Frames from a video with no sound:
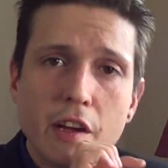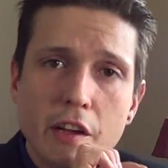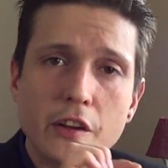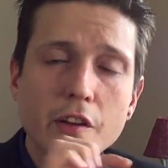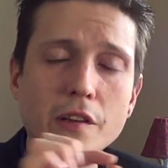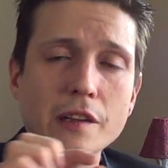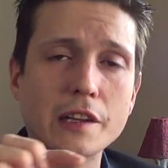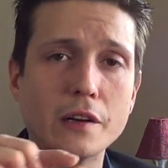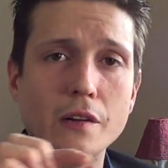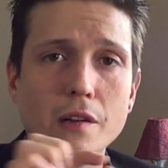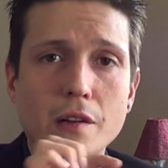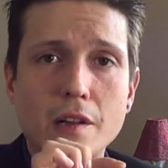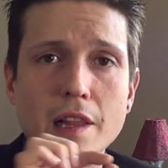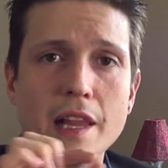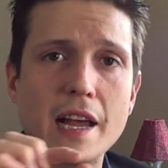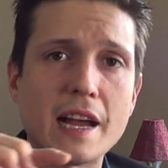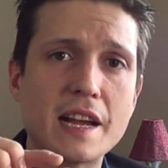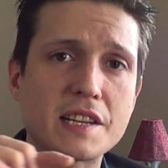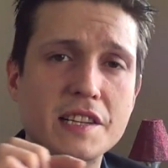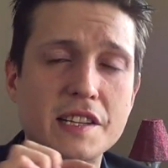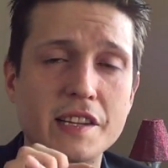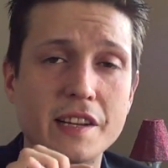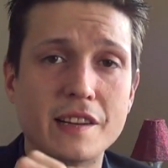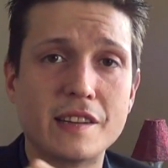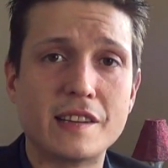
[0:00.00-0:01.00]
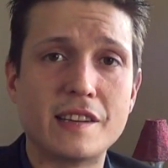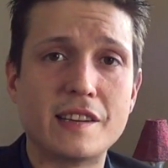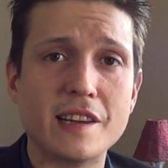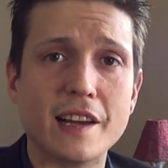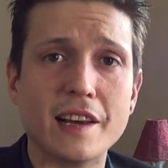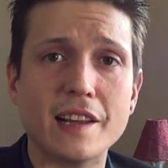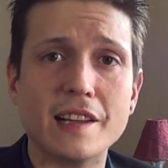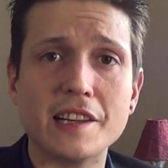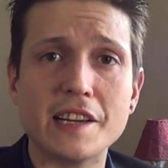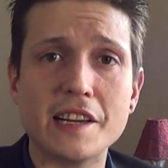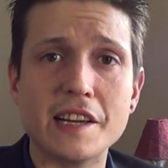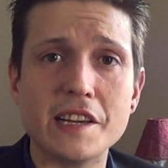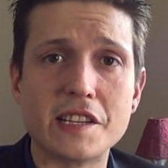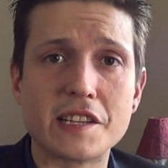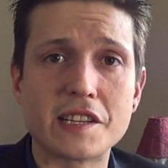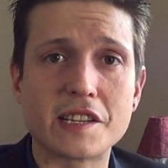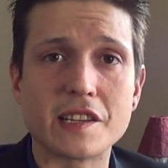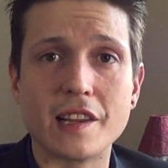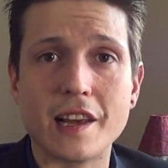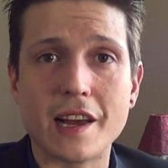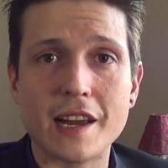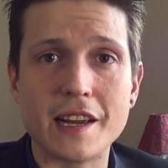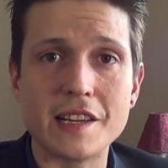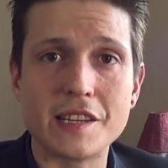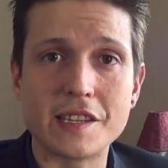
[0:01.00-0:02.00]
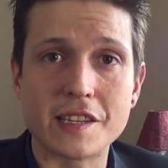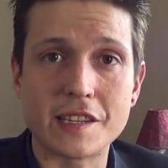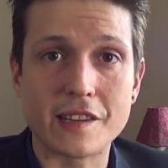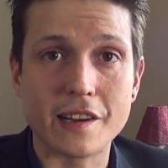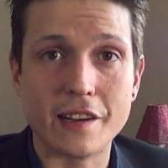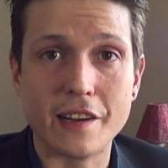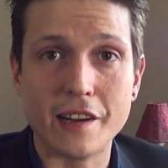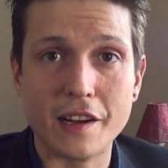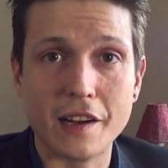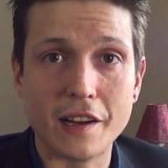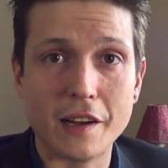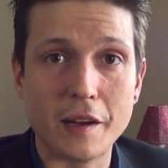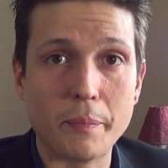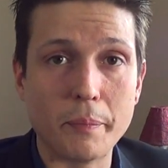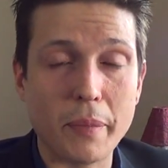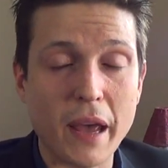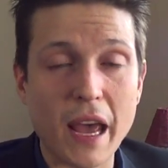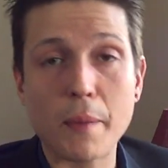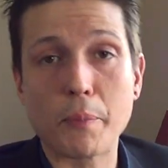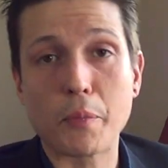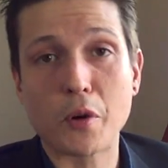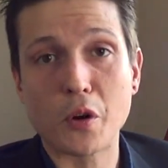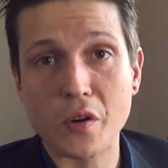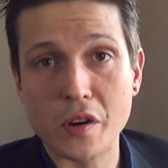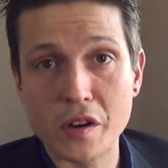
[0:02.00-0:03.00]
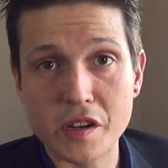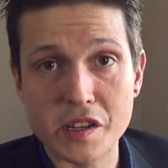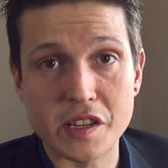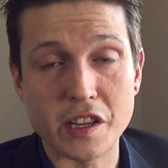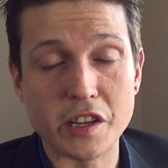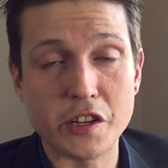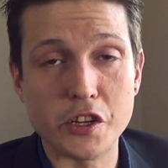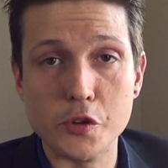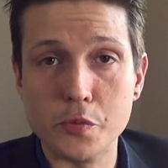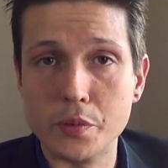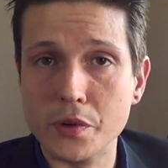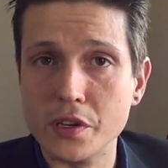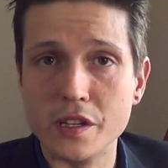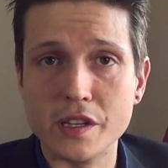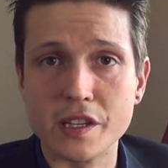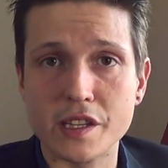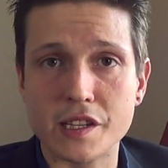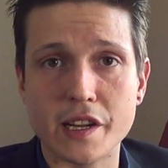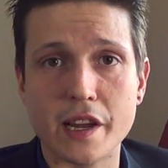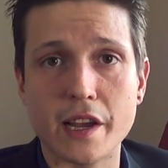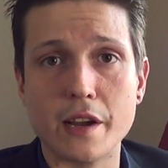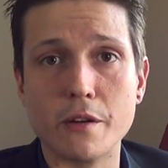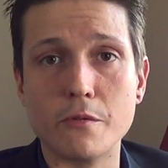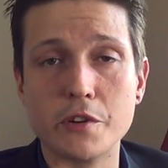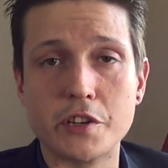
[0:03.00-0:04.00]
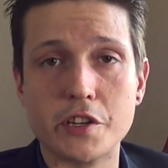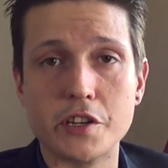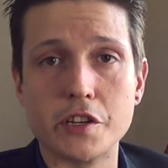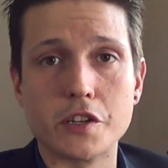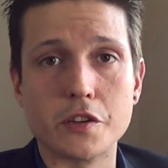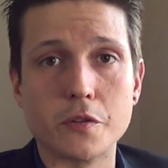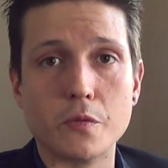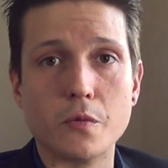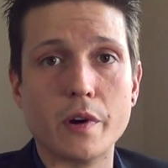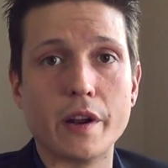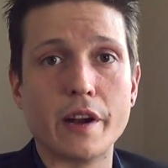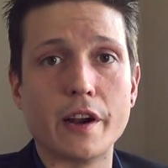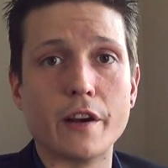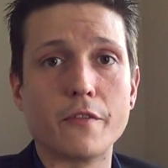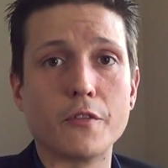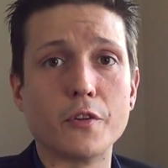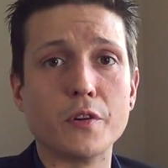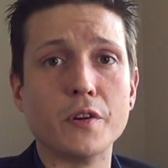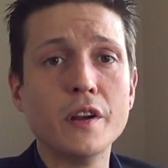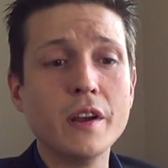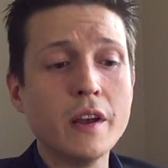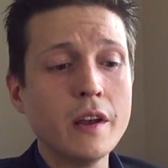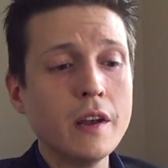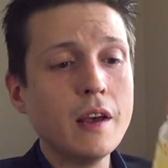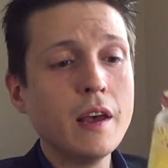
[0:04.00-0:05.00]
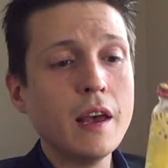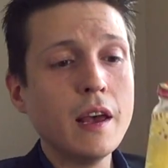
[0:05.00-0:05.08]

Your little classic deli sliced uh, peppers that you put in sandwiches or whatever.